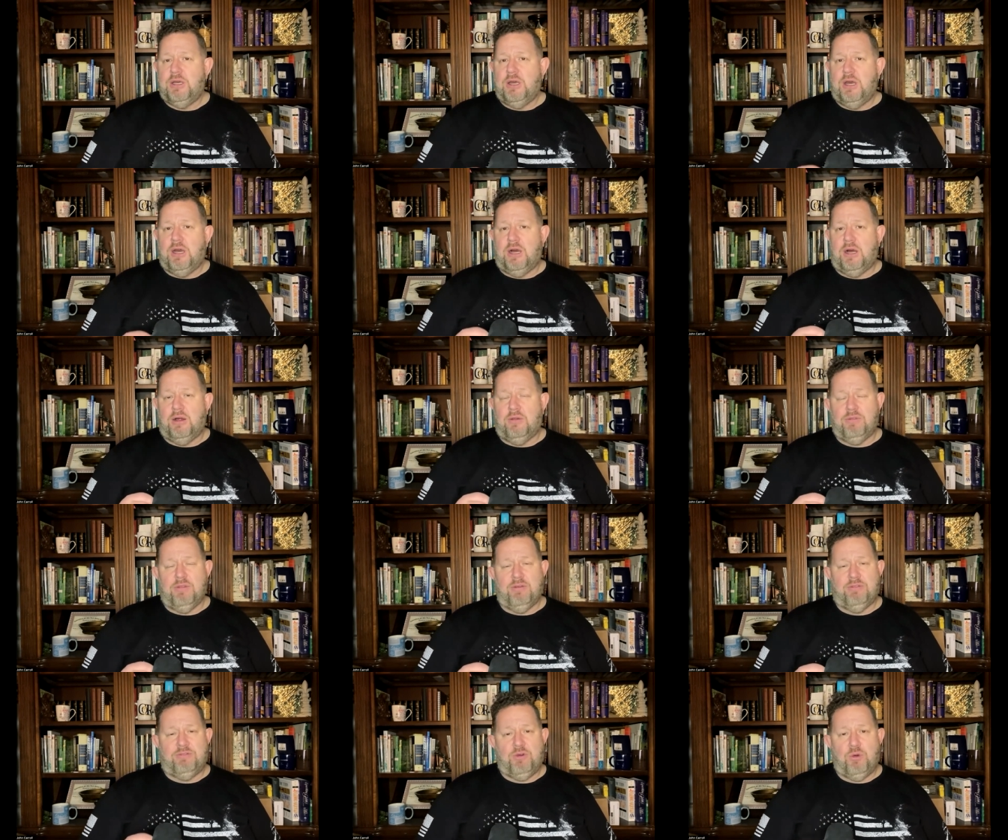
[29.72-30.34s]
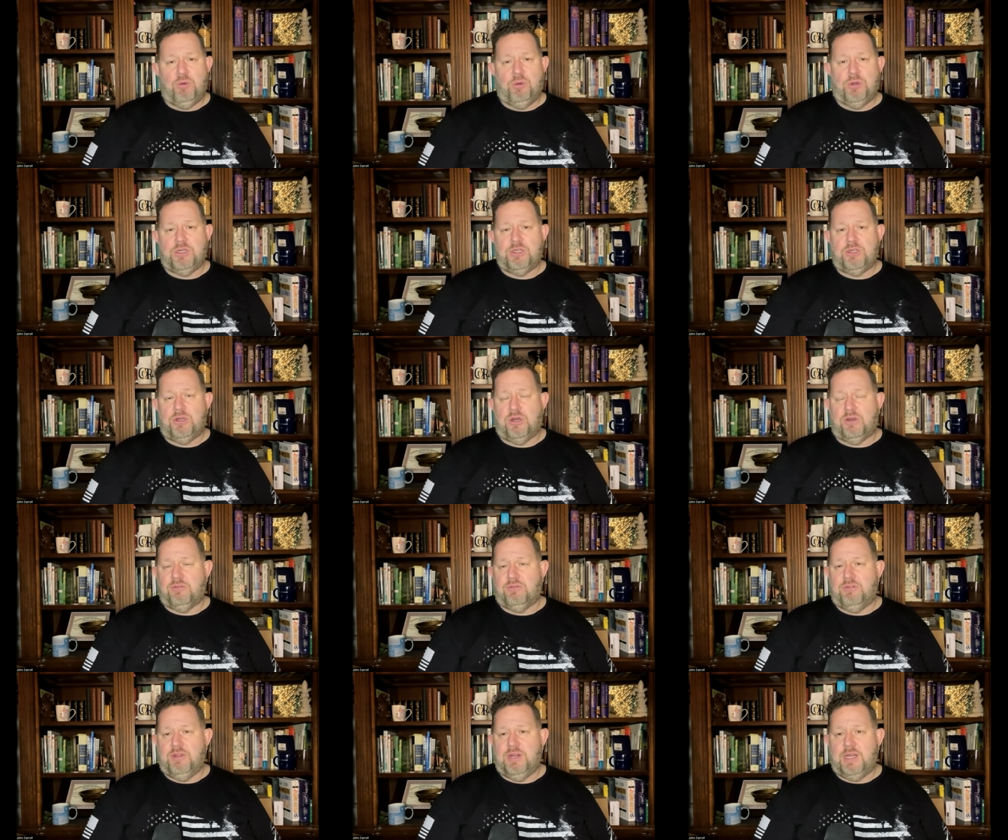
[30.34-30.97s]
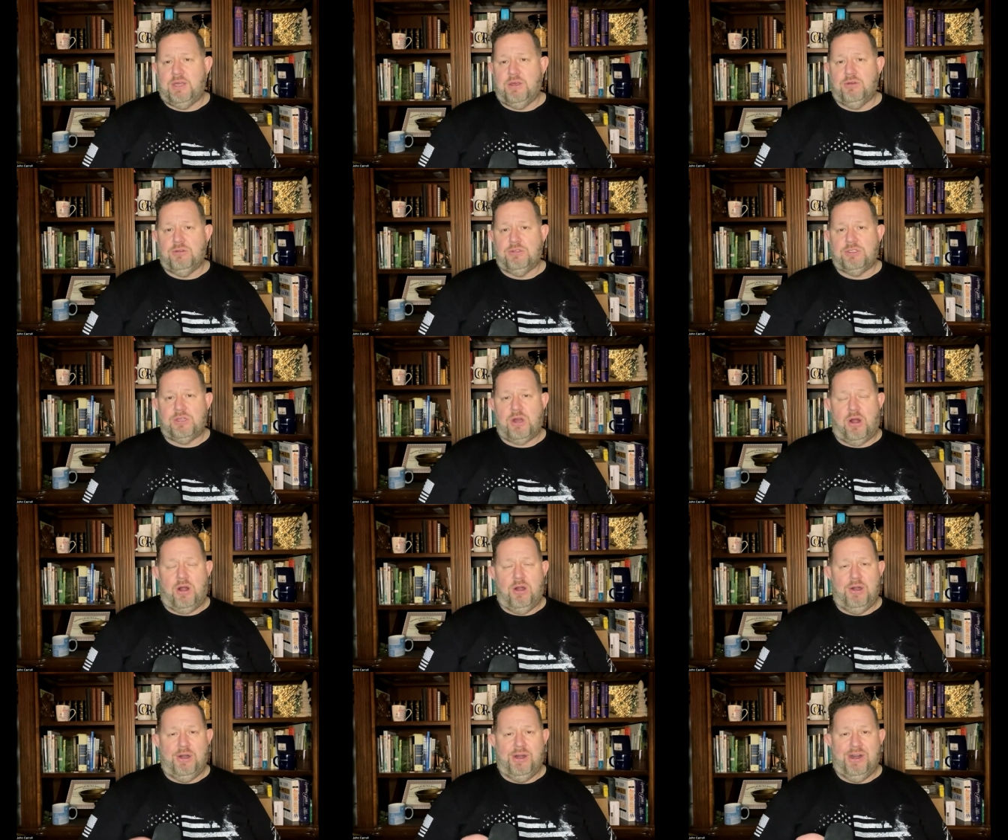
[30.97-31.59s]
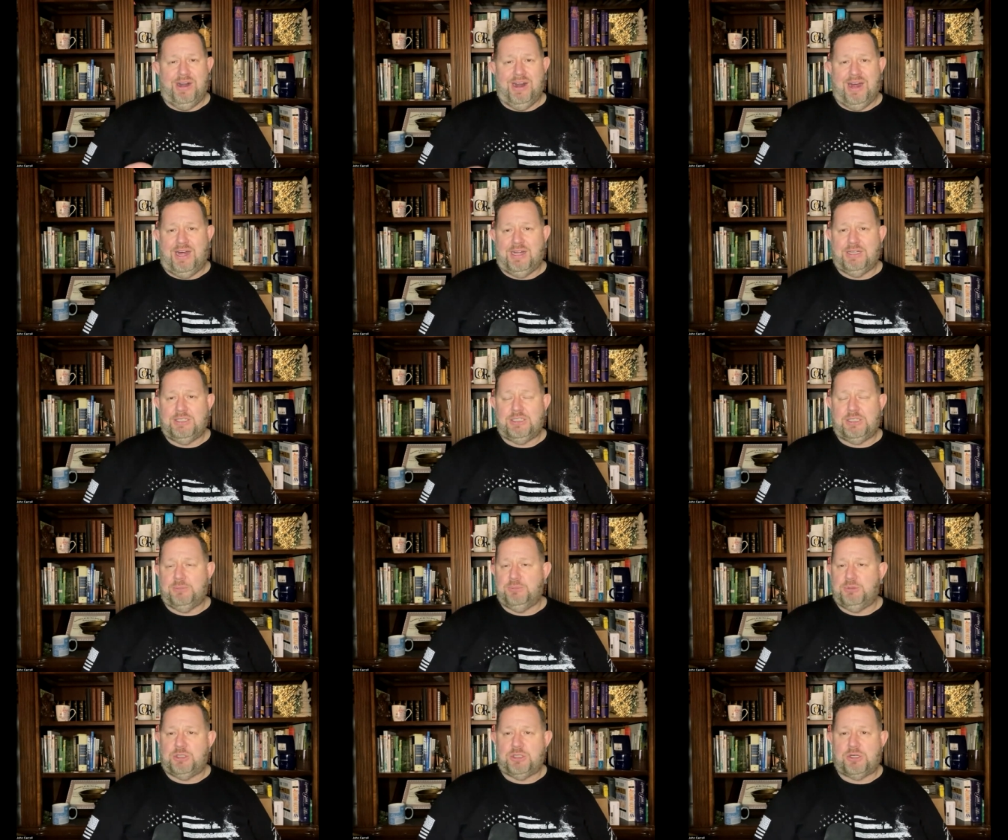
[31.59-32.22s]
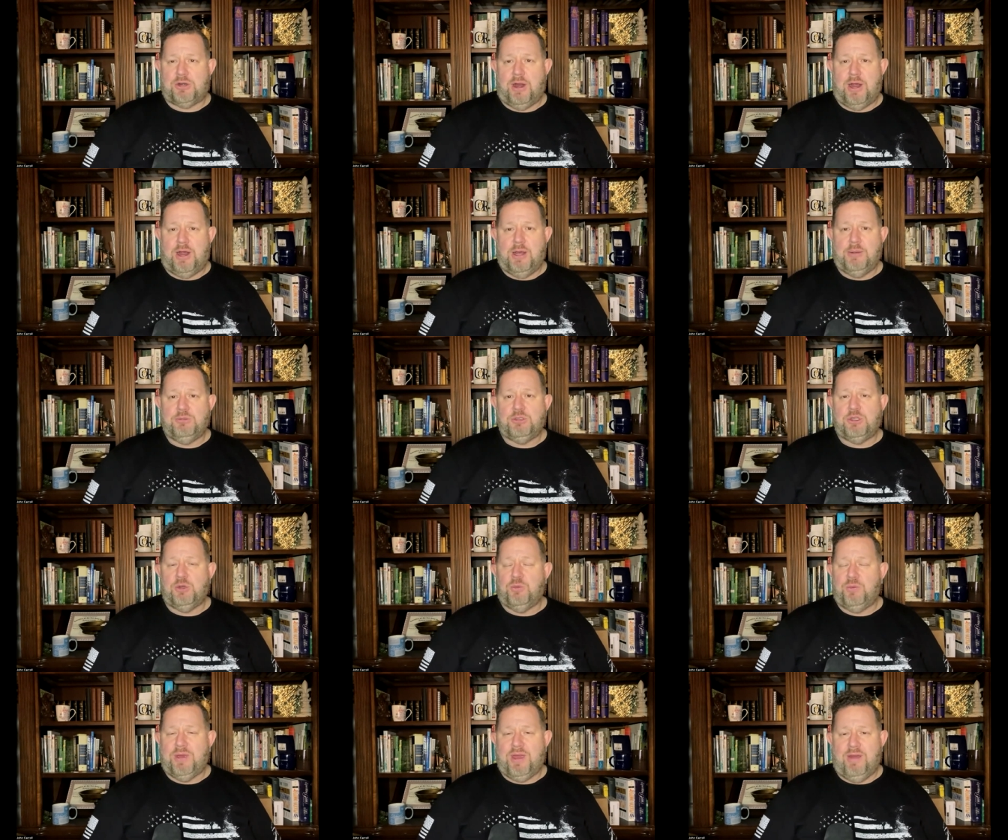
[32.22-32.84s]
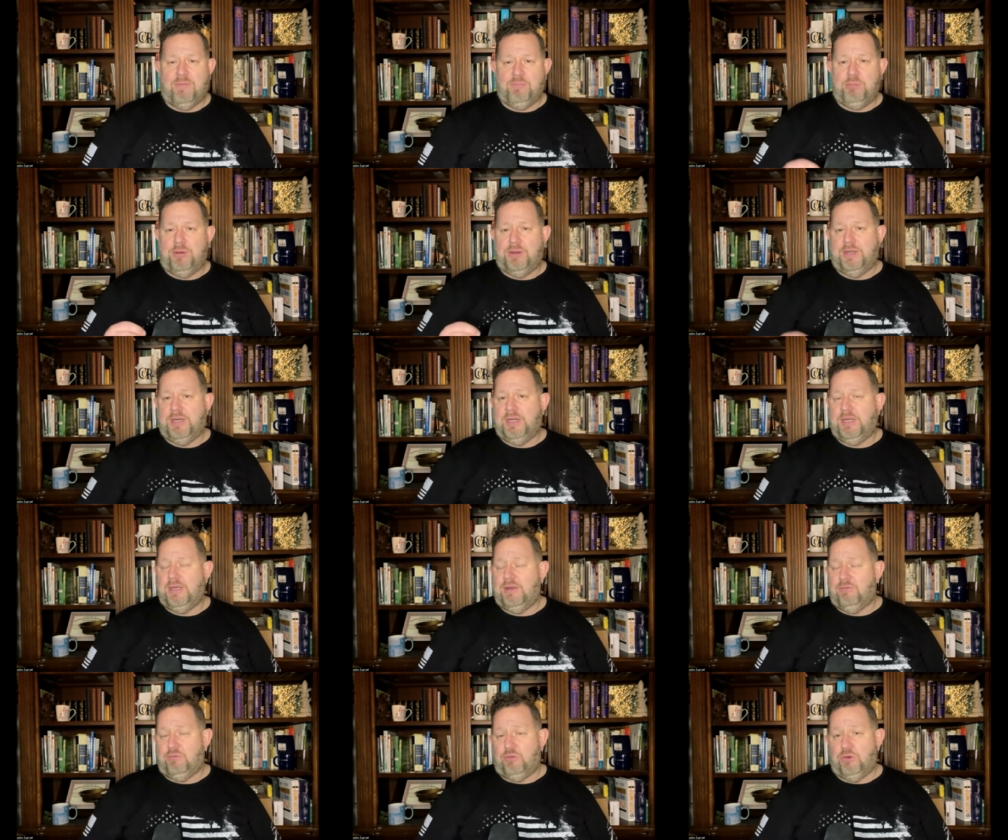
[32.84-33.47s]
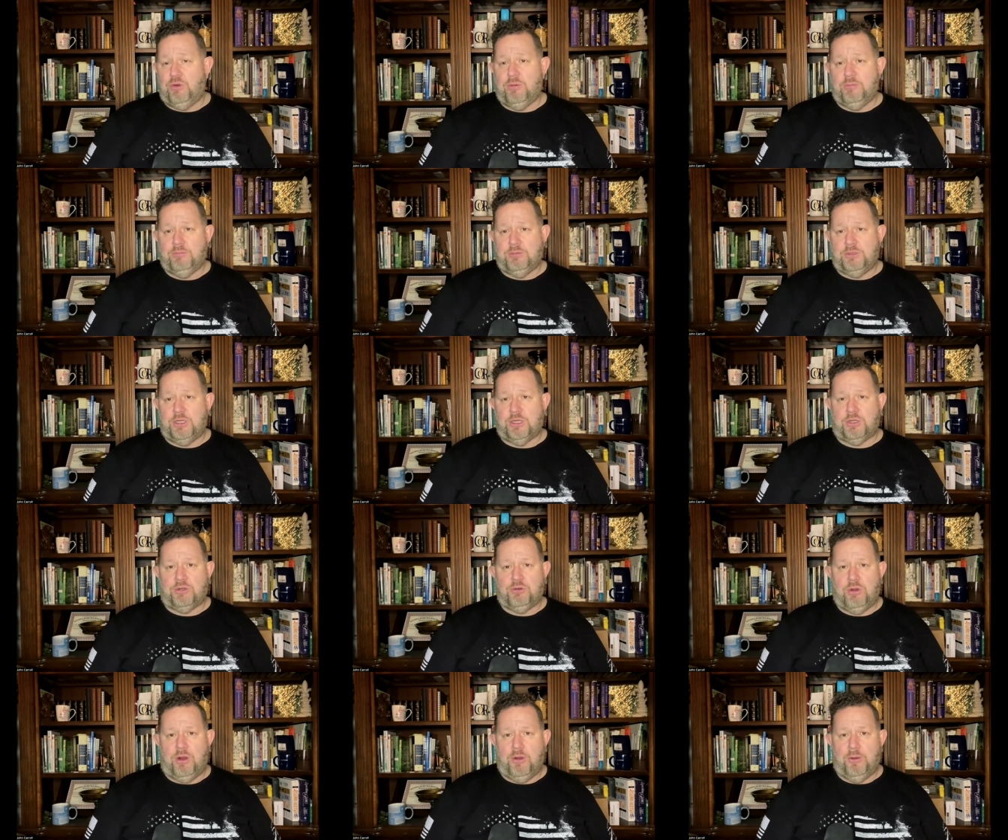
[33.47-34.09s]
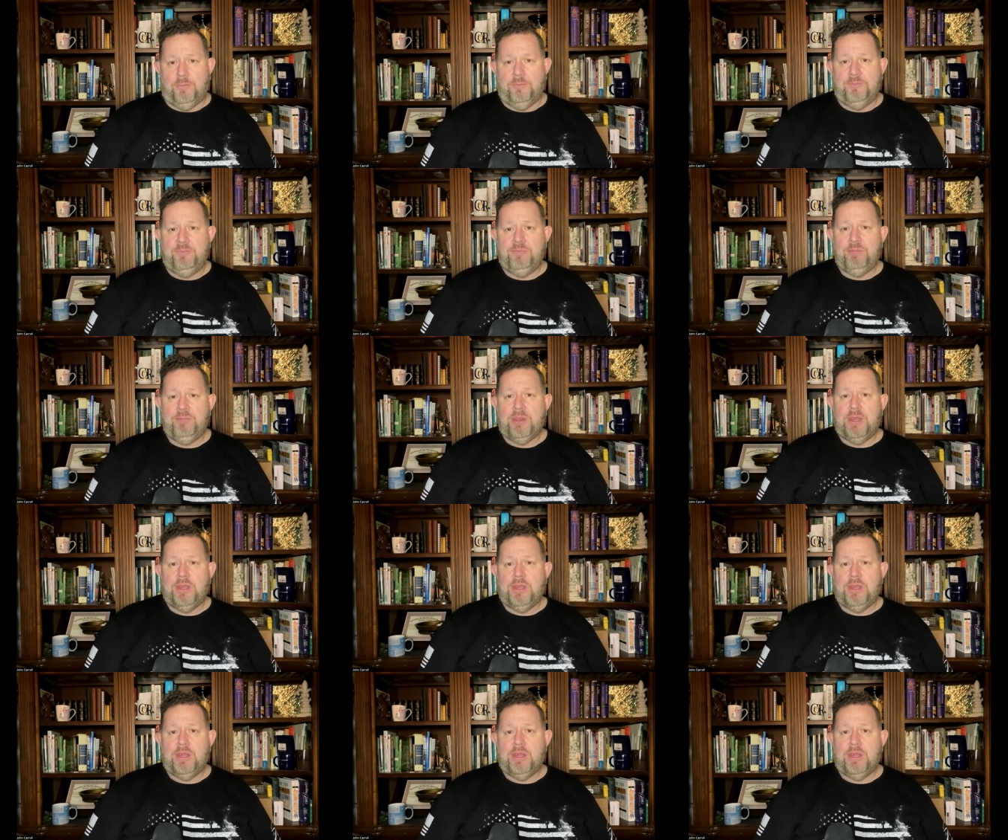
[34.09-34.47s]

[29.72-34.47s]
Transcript: uh, the Forward Talk videos are not subscribed, so we have plenty of room to grow.